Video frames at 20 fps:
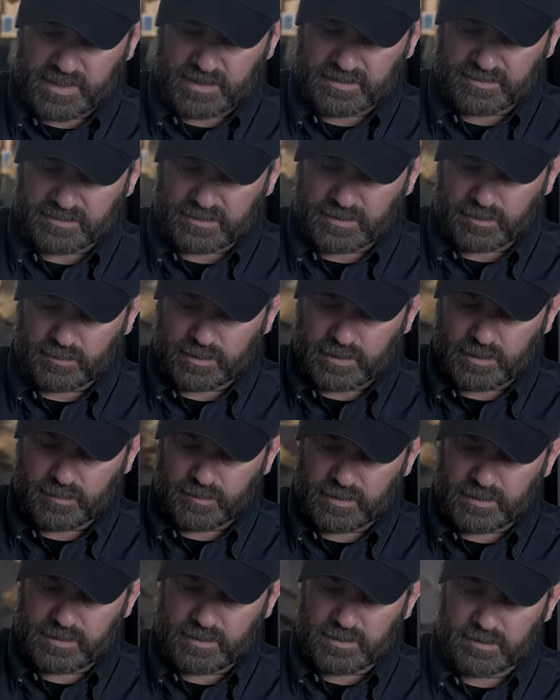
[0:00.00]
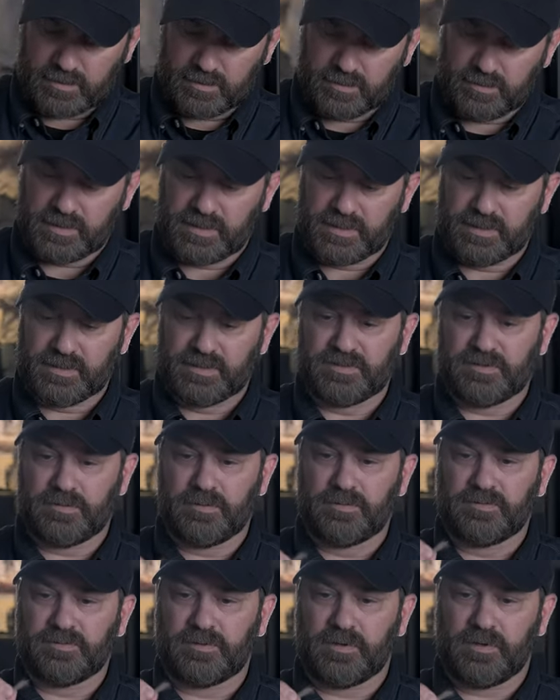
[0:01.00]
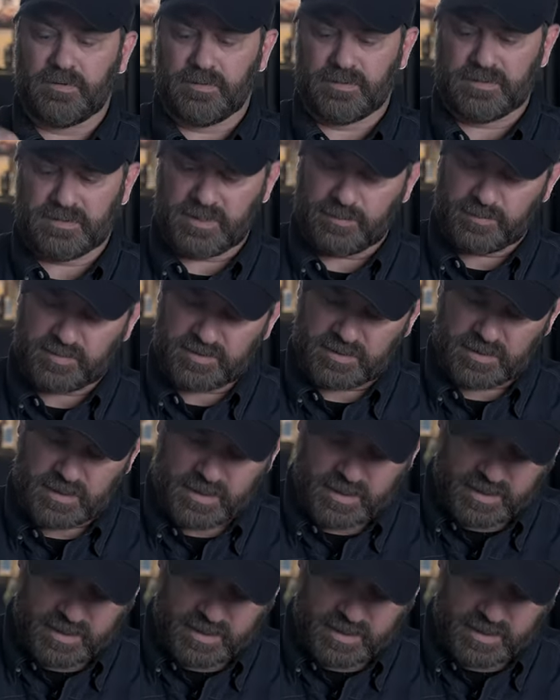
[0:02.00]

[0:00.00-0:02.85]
basically what I want to do is, those are all the tips of the